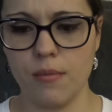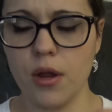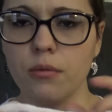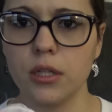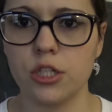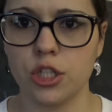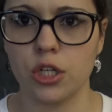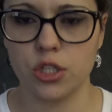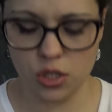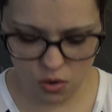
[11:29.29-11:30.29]
I'm not really
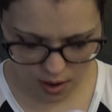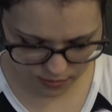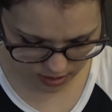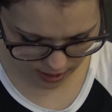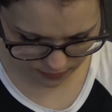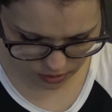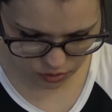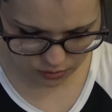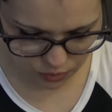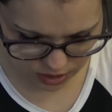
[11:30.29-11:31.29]
sure, so I'm gonna have to do
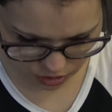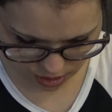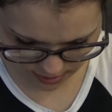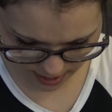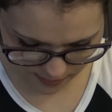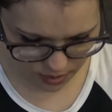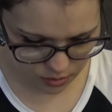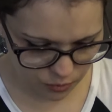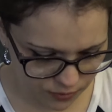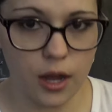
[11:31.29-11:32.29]
some research on that.
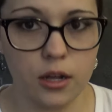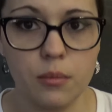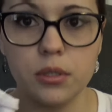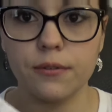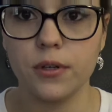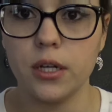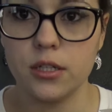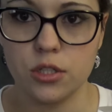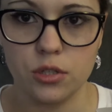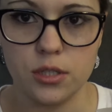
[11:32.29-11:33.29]
But we've got a couple different
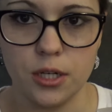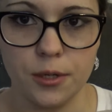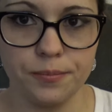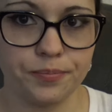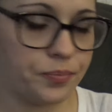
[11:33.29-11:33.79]
inserts here.